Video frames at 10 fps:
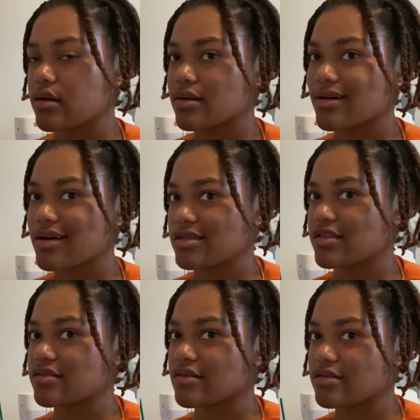cut
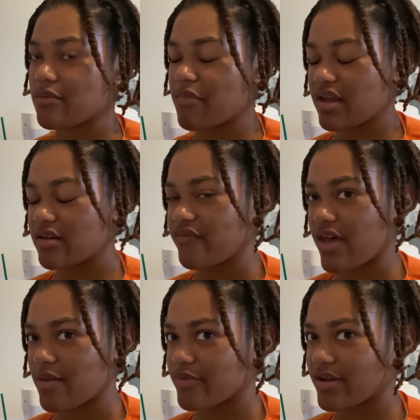this on the main
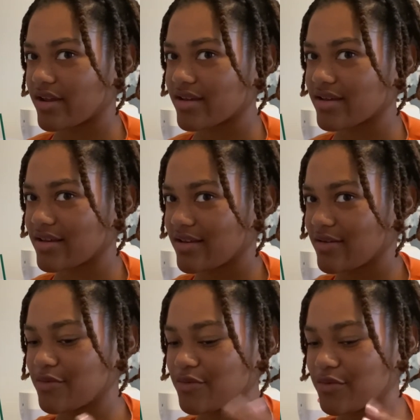fabric.
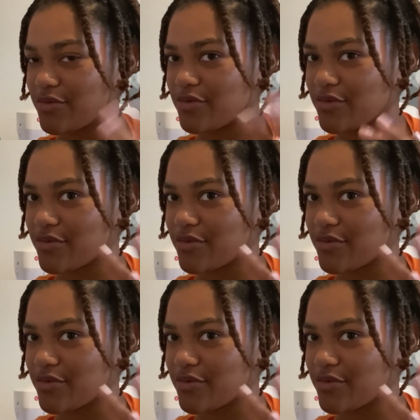Ooh.